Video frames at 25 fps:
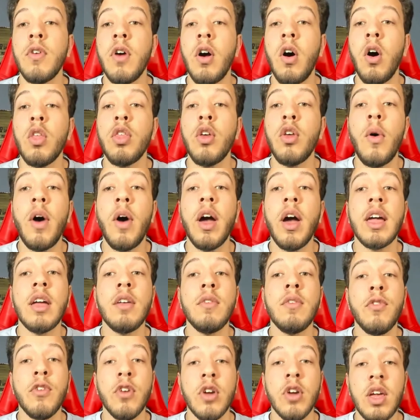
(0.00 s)
Although I
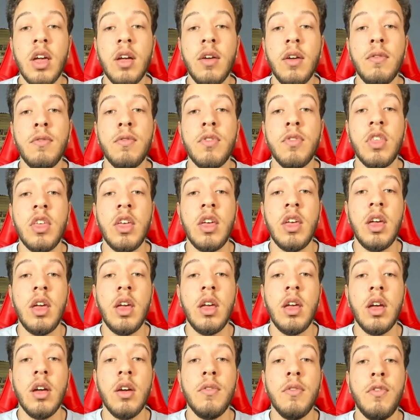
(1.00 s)
can forgive
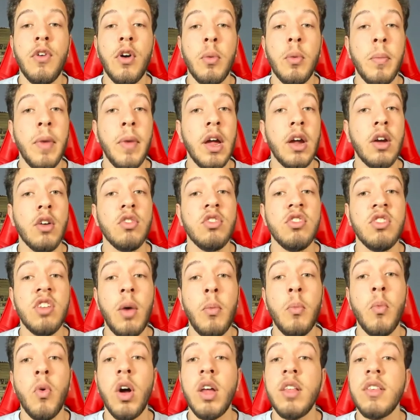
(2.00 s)
the filmmakers
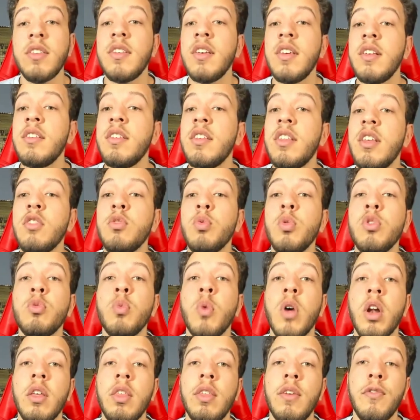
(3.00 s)
somewhat, since this was
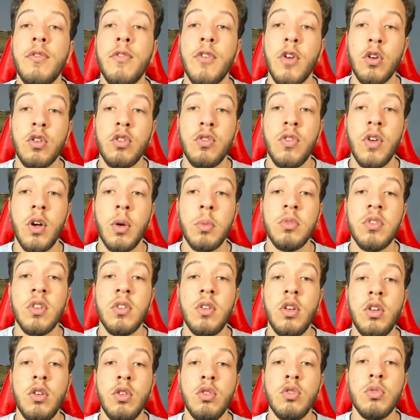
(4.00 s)
one of the first films
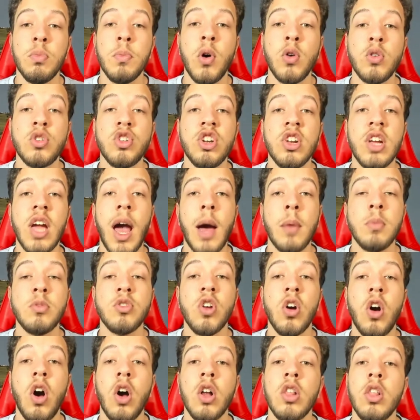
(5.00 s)
to use motion
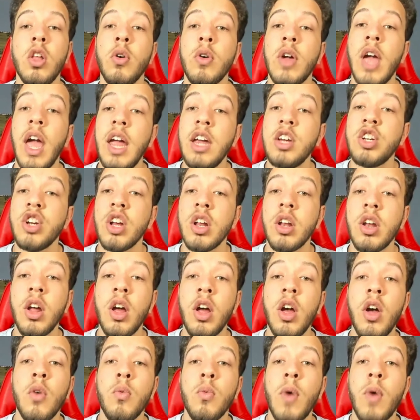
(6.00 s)
capture on location
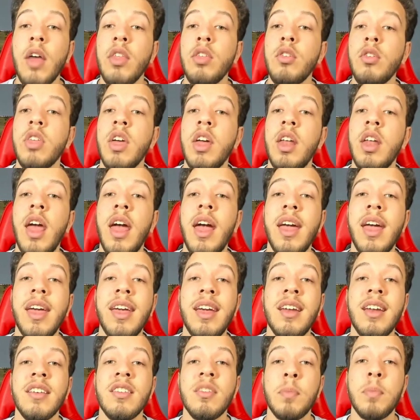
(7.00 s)
rather than
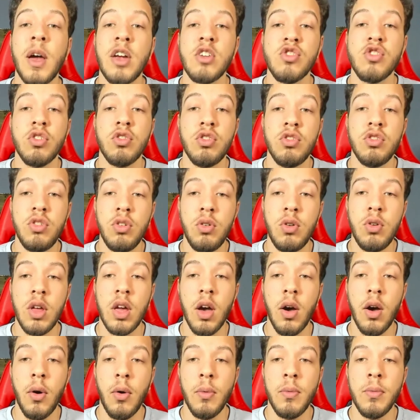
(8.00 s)
in a special
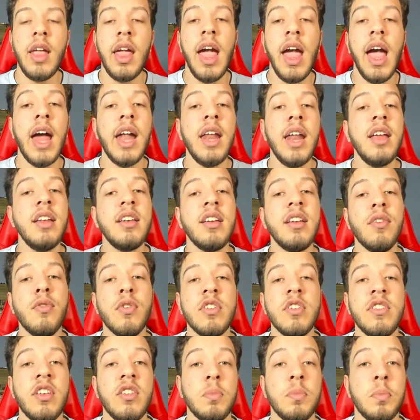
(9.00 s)
studio. Any
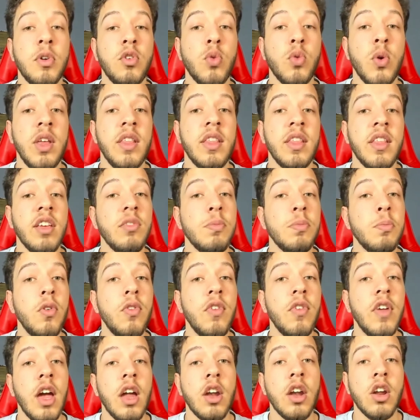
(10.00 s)
differences between this
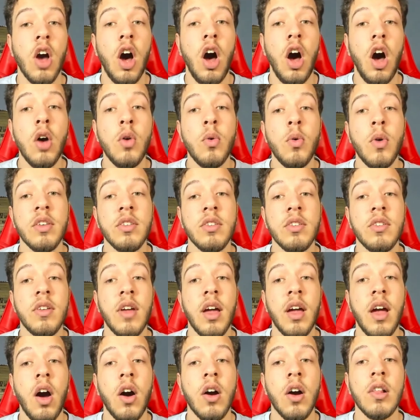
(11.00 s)
movie and Conquest
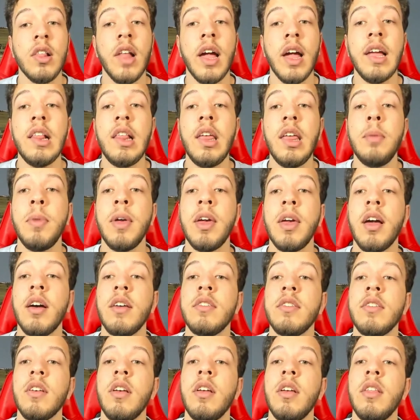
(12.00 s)
are likely
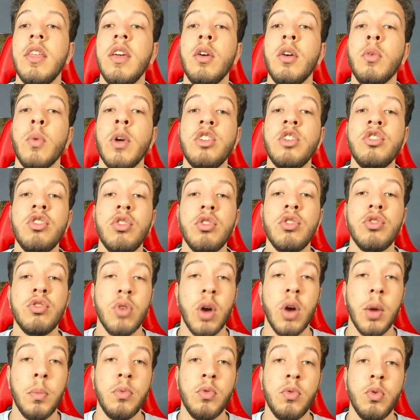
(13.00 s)
because the original
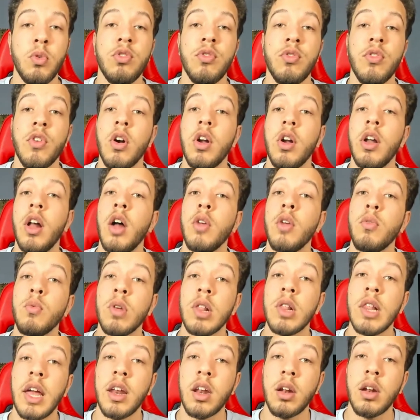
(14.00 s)
script was for an
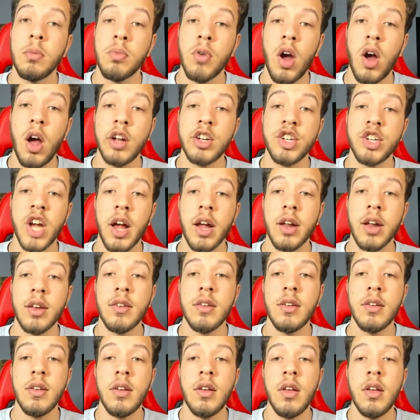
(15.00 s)
unrelated project.